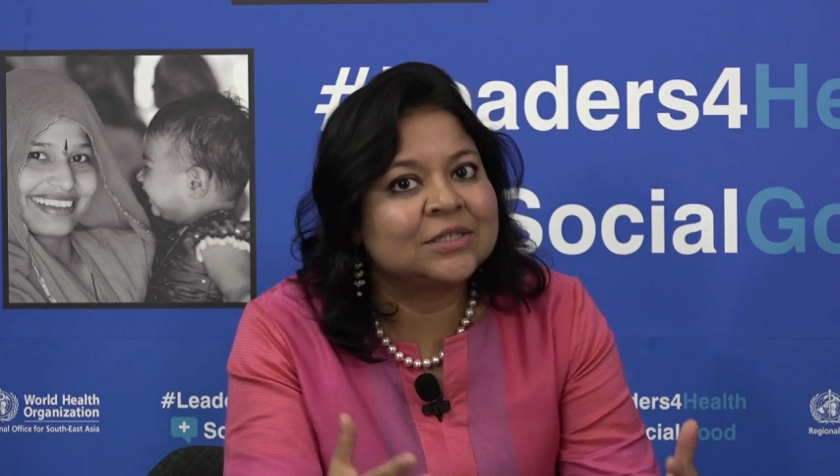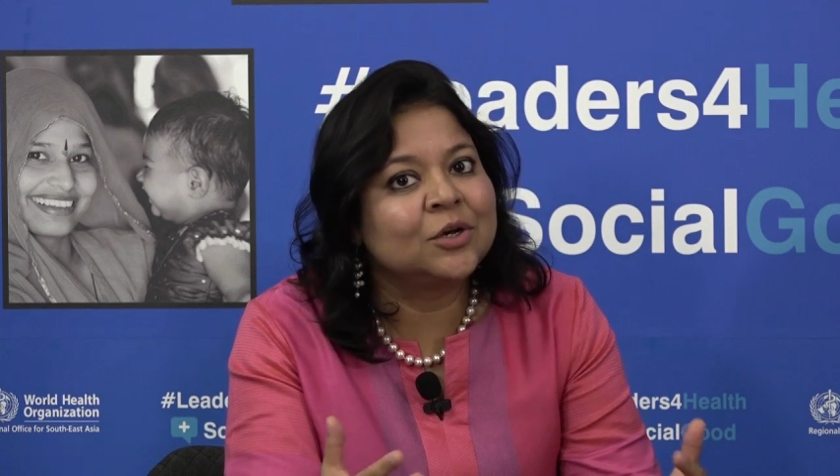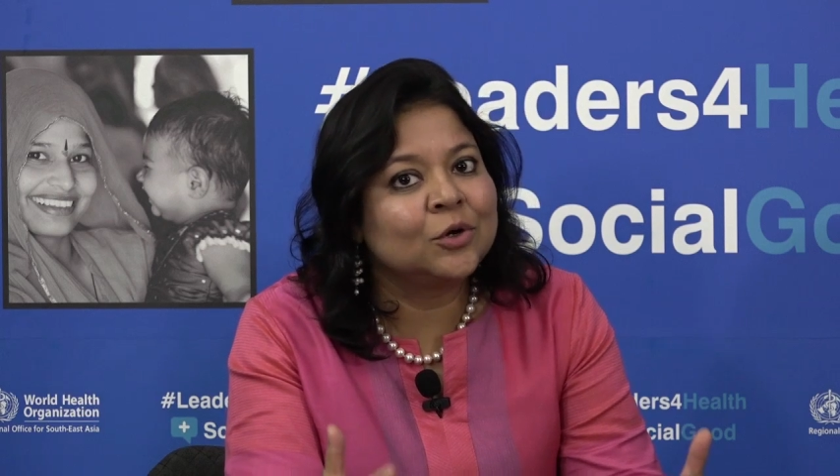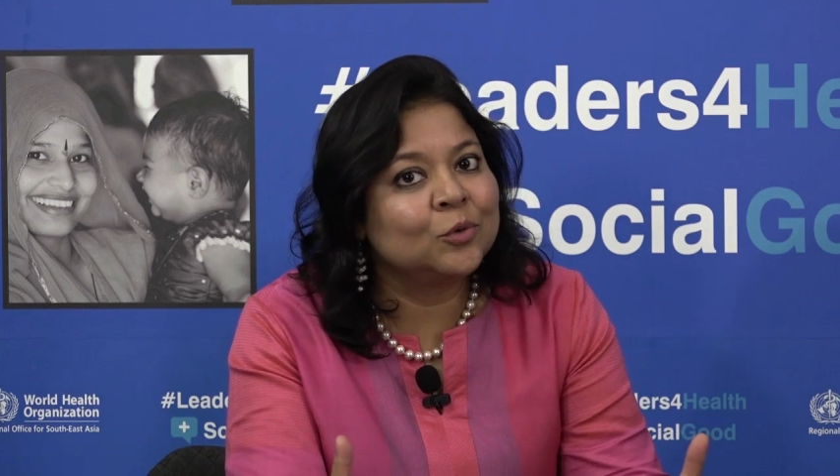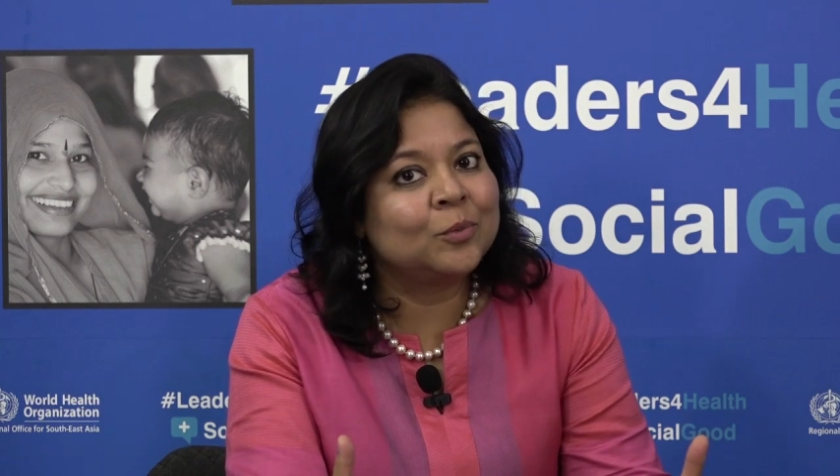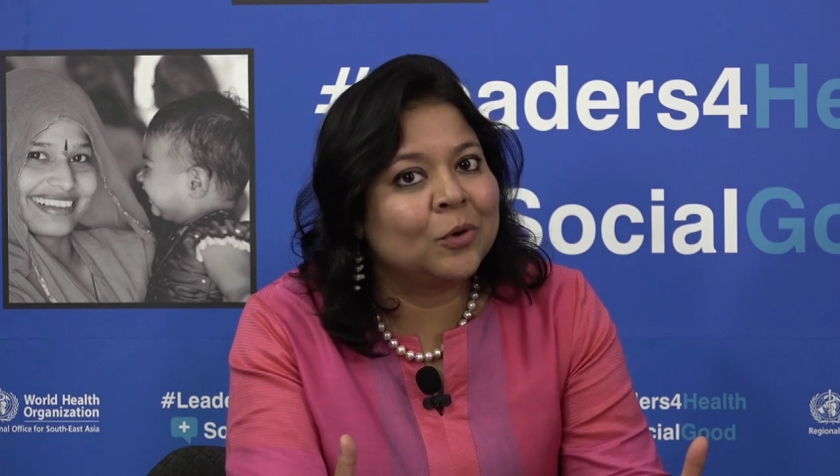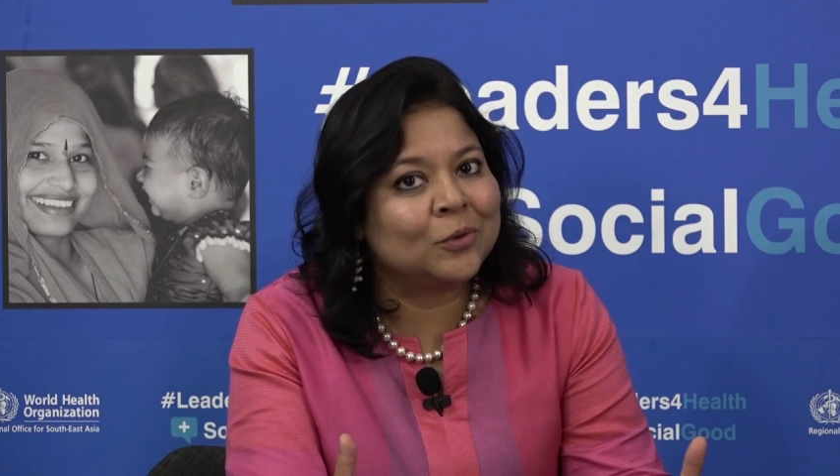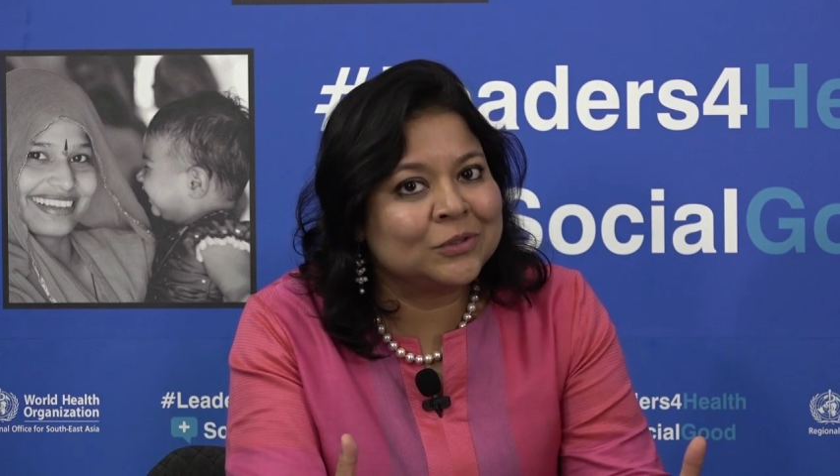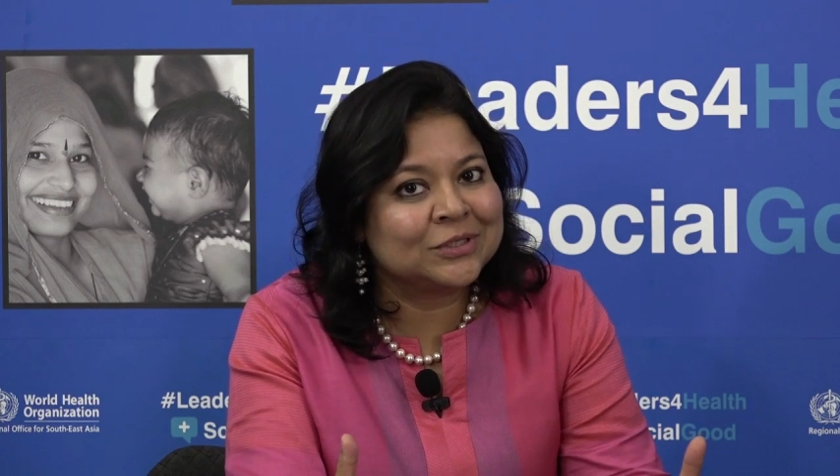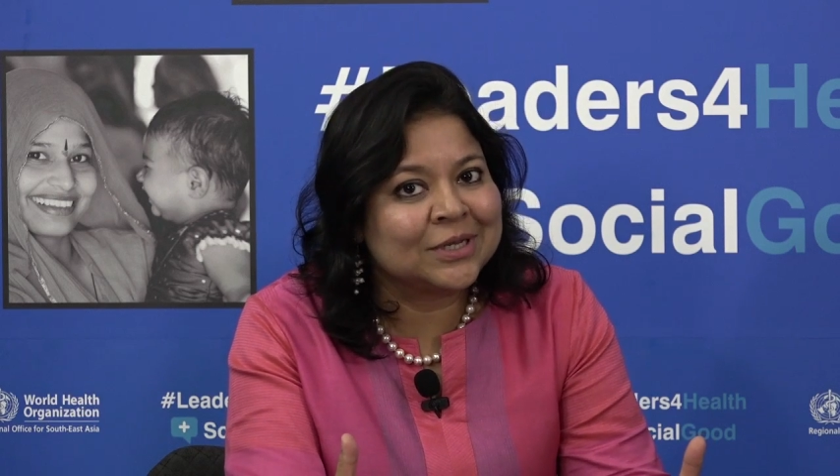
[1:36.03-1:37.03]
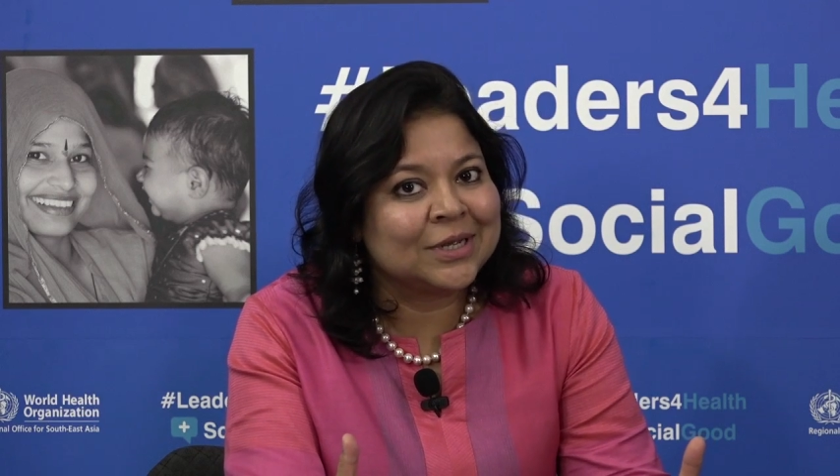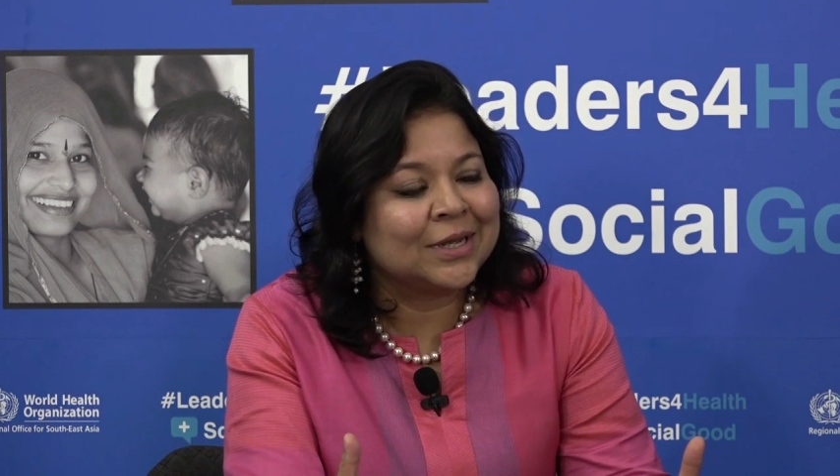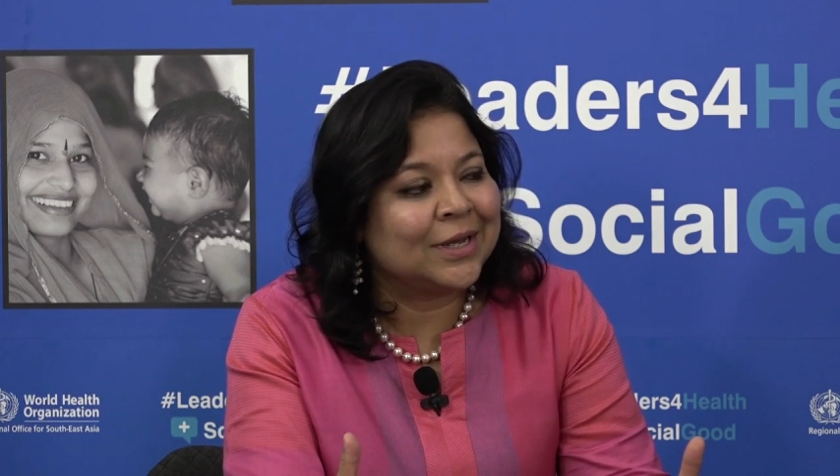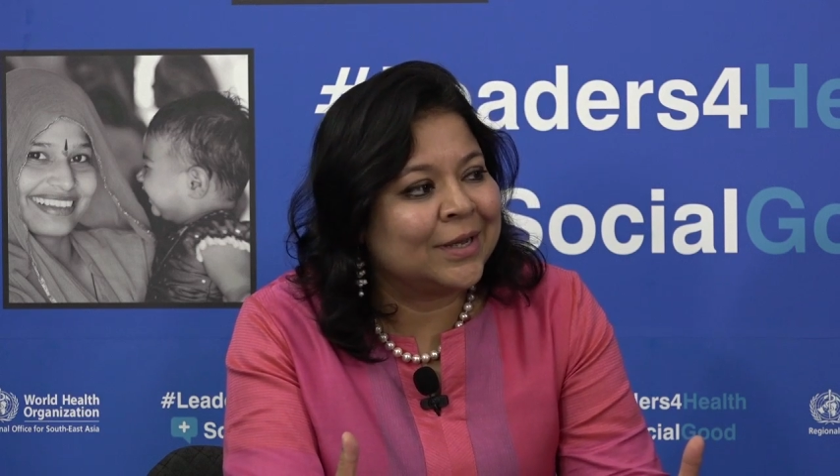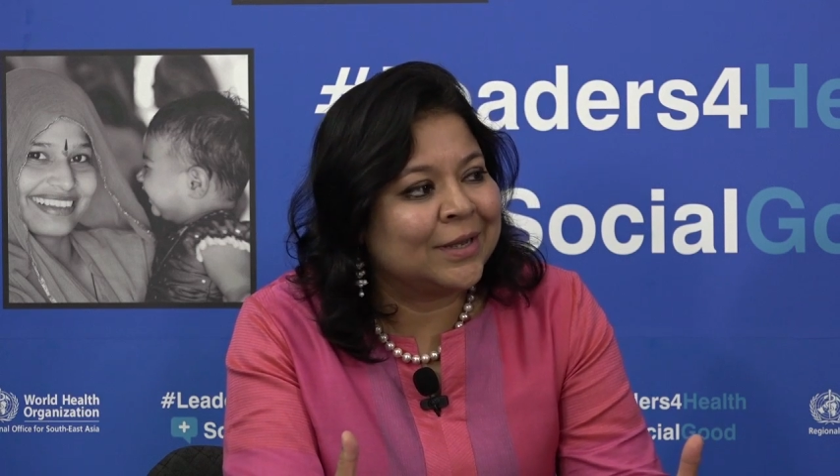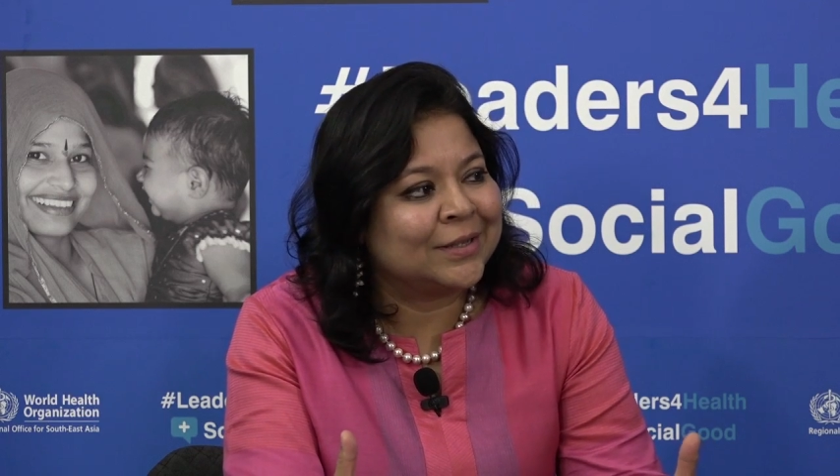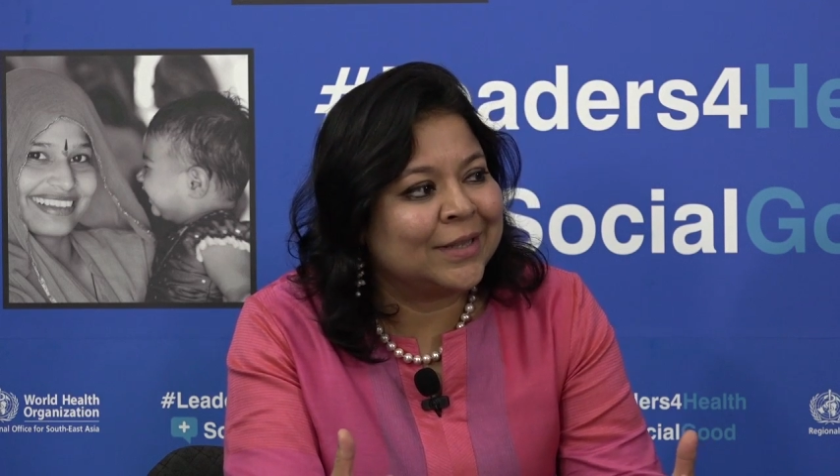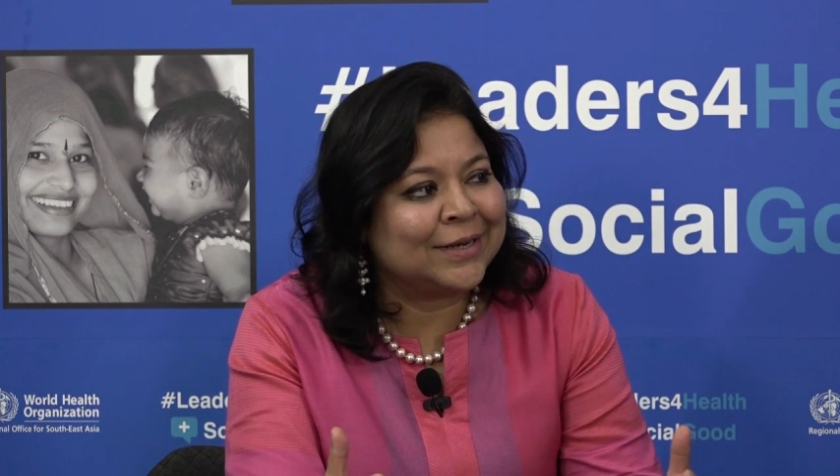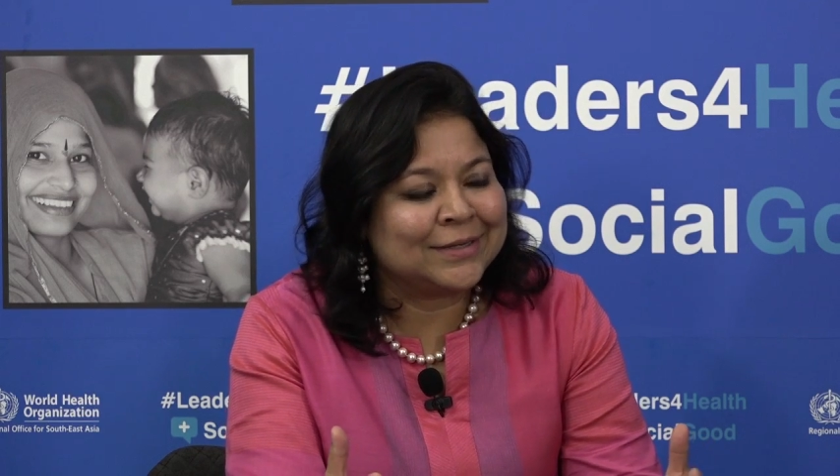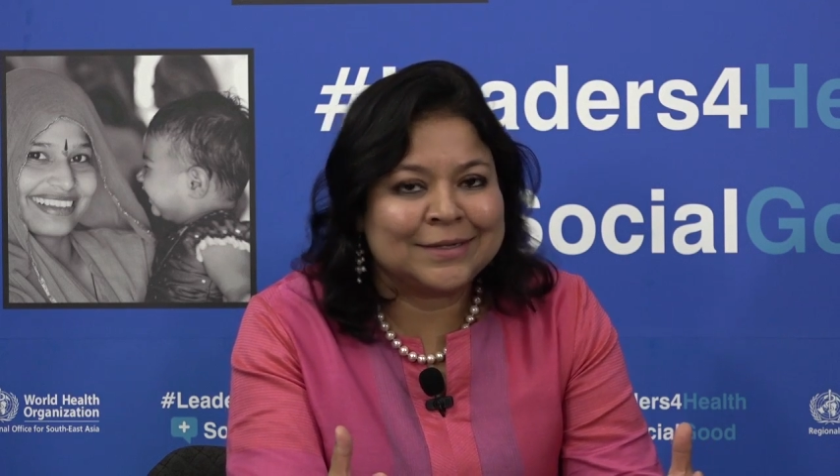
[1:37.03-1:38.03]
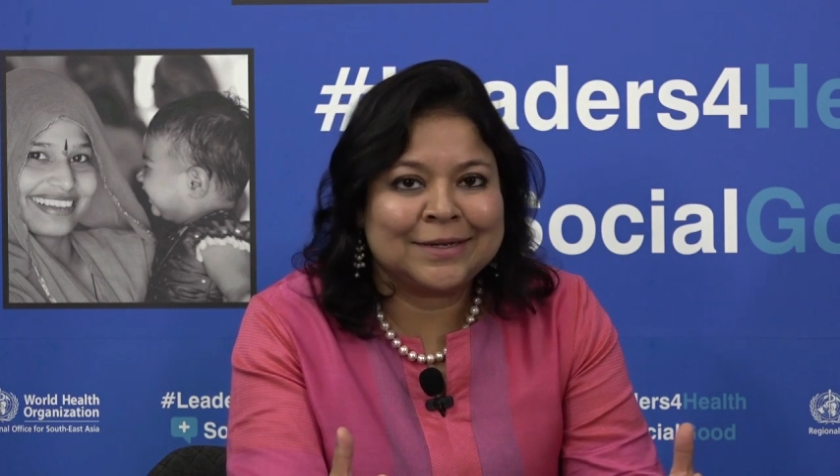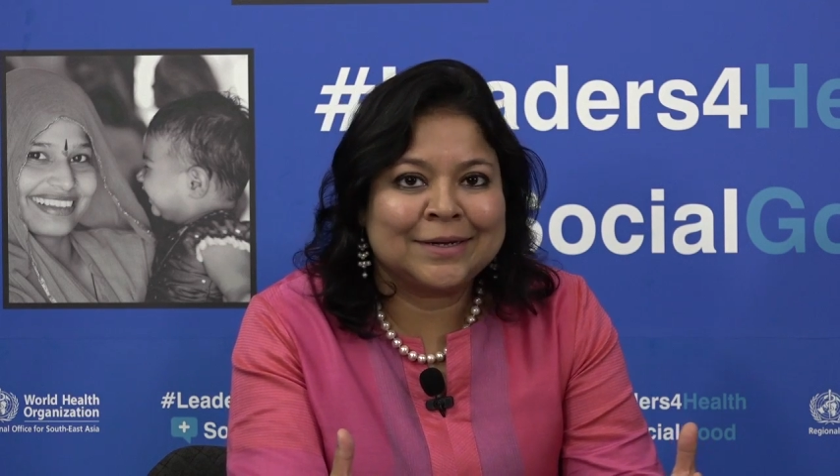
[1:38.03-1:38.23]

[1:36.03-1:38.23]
and loopholes that